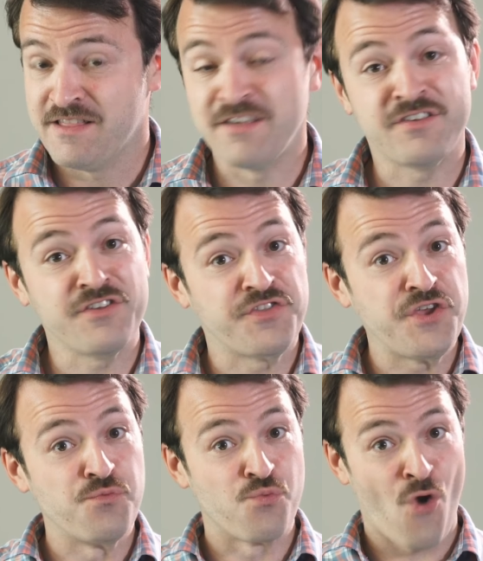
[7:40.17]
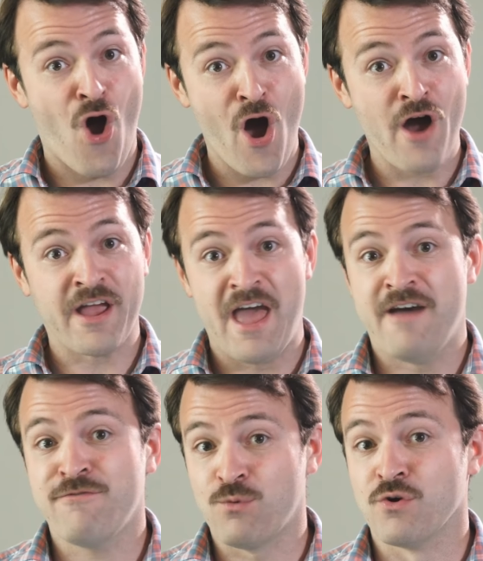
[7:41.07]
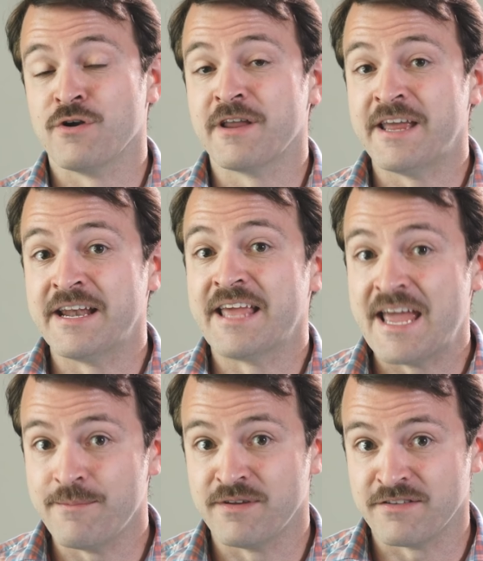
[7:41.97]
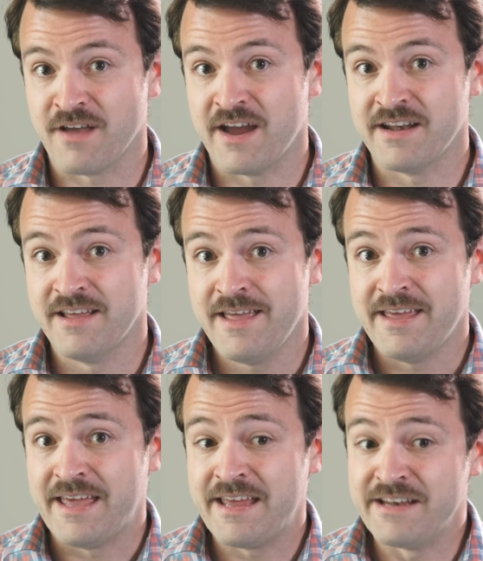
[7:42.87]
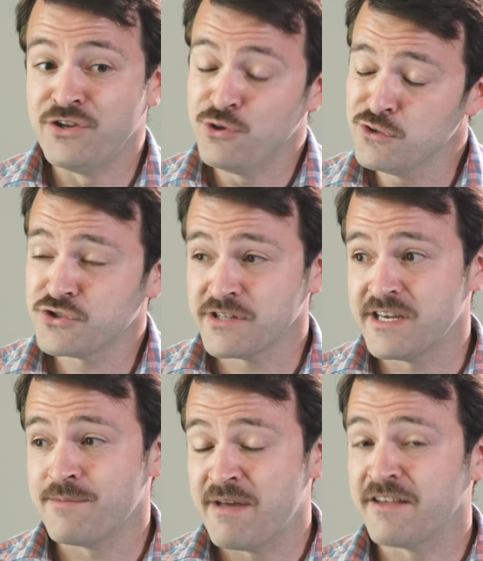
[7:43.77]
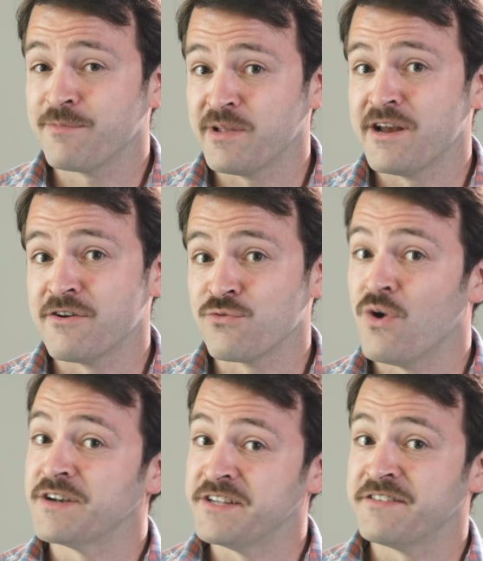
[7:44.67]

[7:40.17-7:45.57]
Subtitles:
This is the wrong F word in game design, and usually it makes players want to